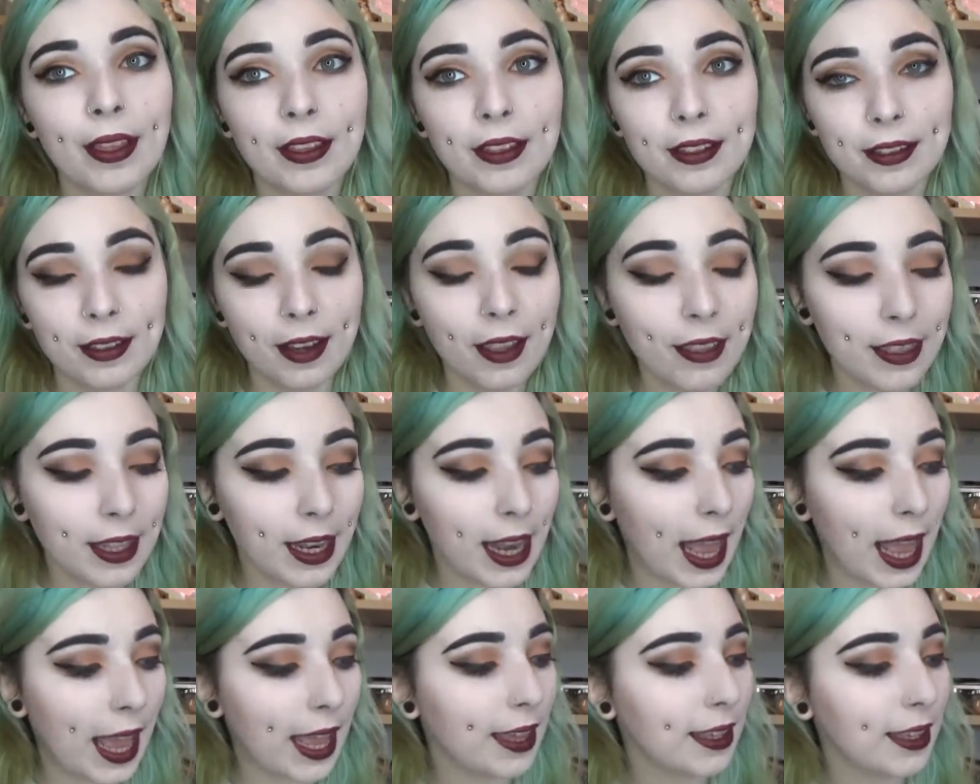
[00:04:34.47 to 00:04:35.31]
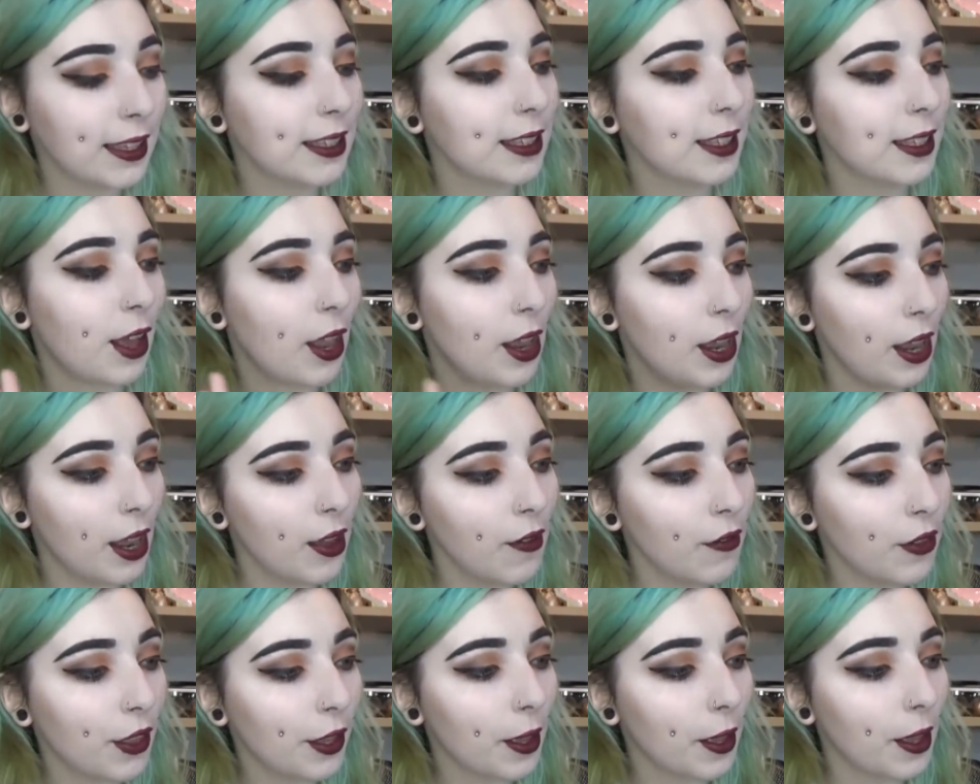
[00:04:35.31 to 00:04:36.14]
Nonetheless, I
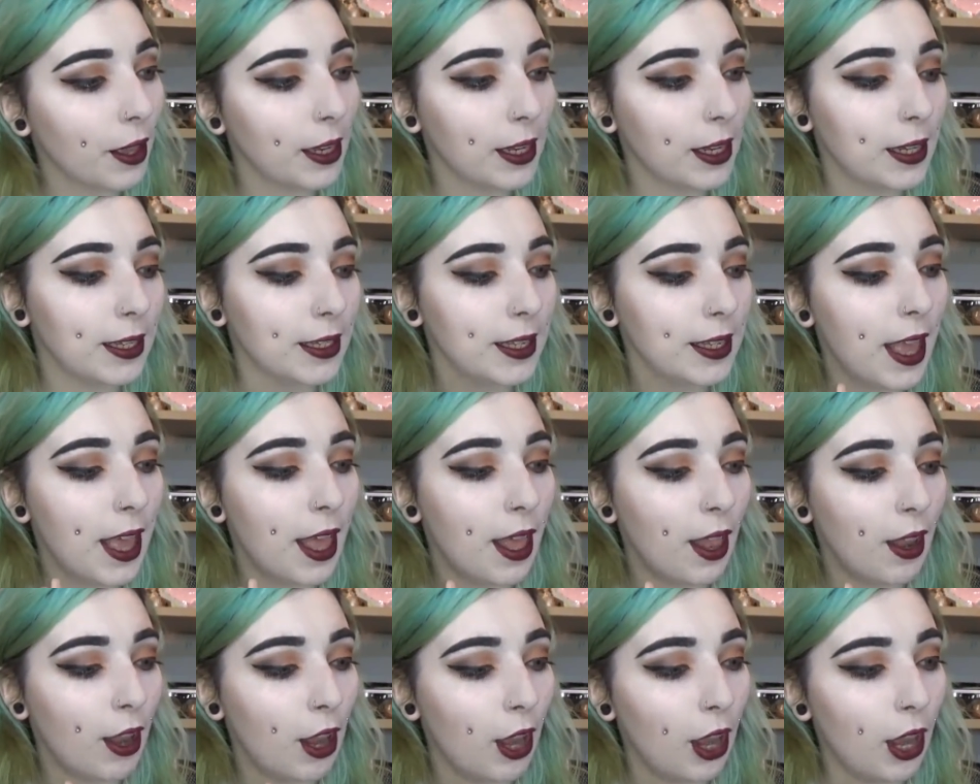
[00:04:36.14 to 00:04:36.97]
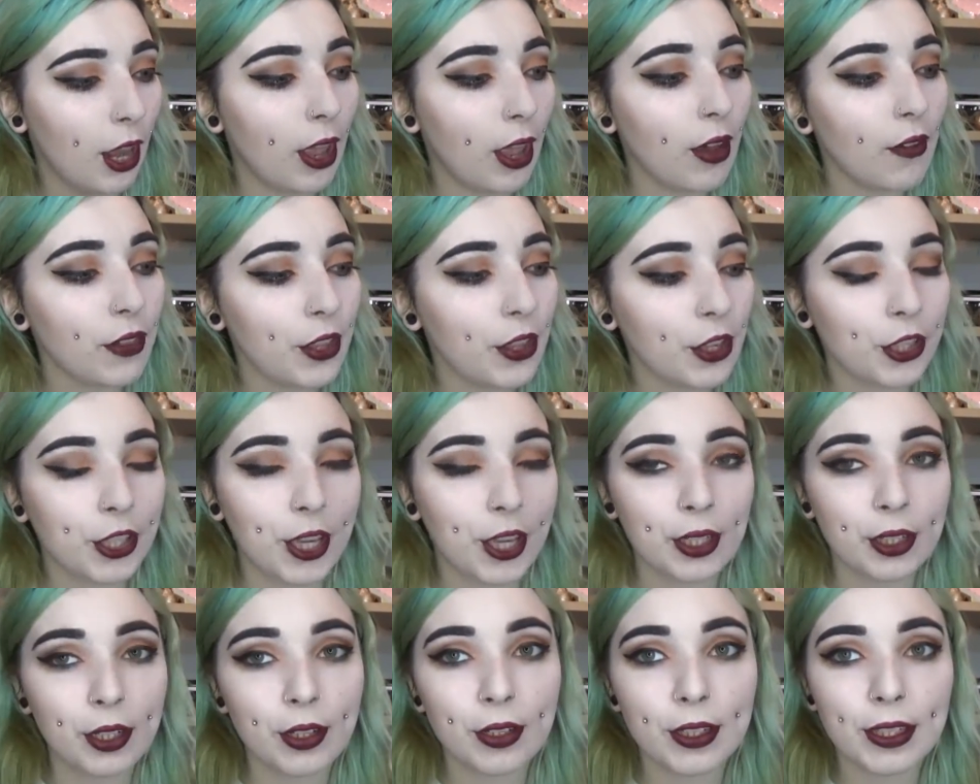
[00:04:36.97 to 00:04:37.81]
love the colours, love the
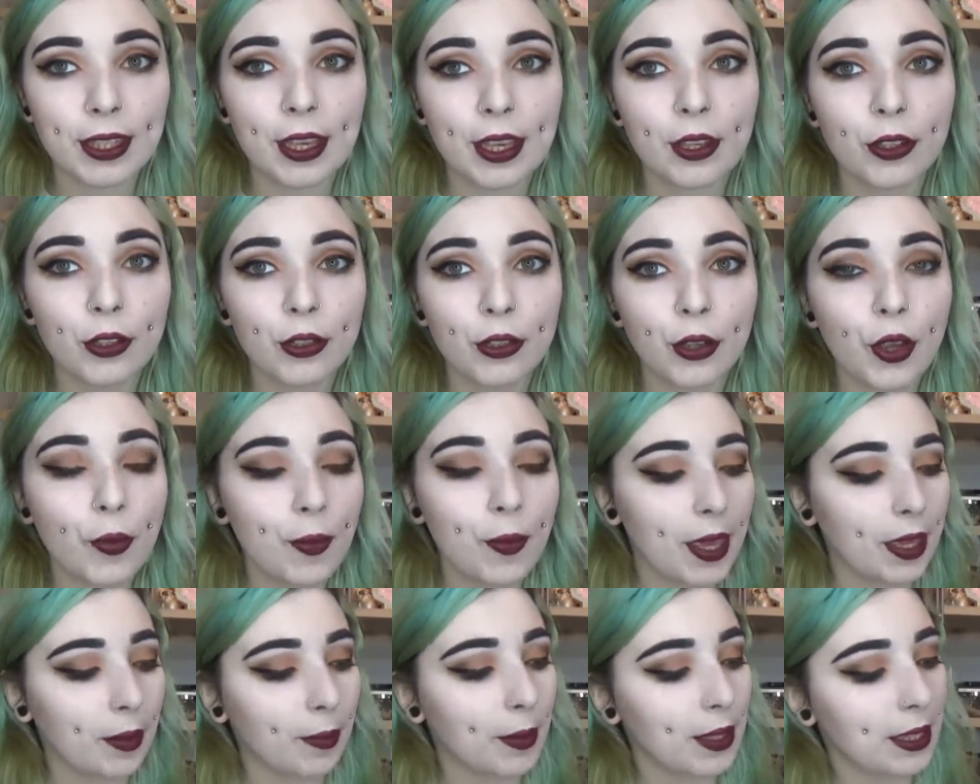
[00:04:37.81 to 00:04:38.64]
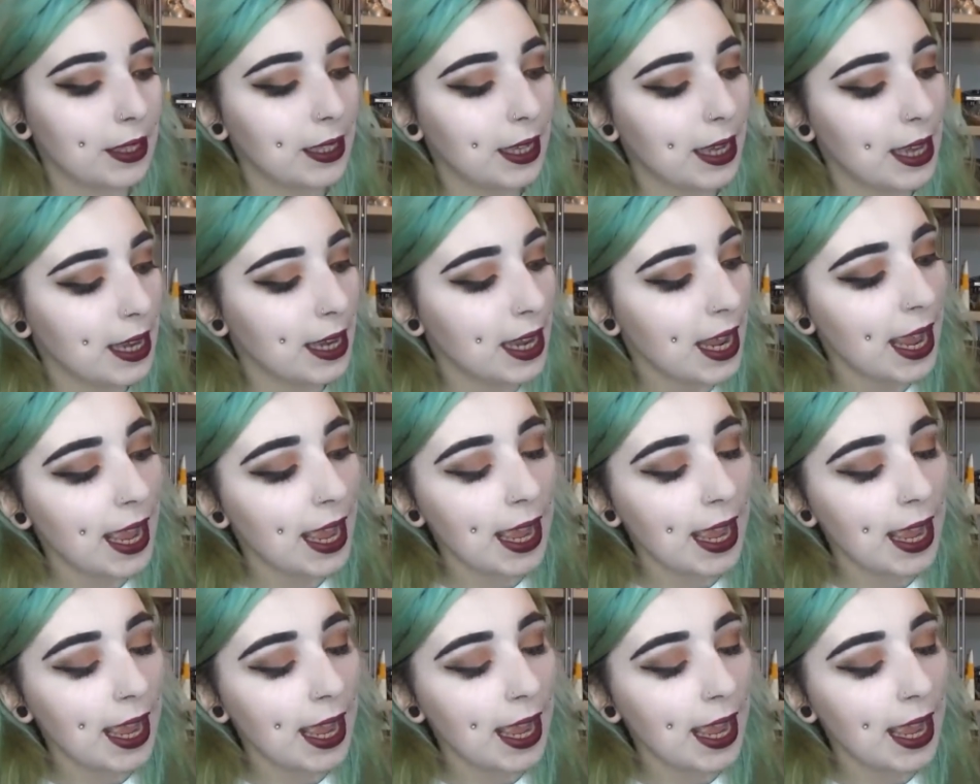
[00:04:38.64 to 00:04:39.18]
shadows, they're so pigmented,